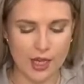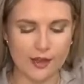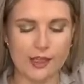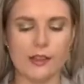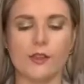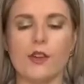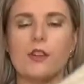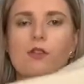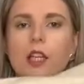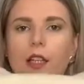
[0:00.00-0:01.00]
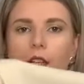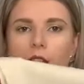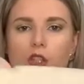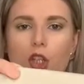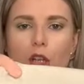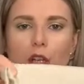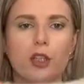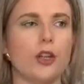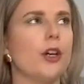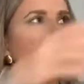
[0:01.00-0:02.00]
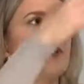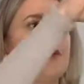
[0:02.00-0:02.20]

These have got this really nice turn up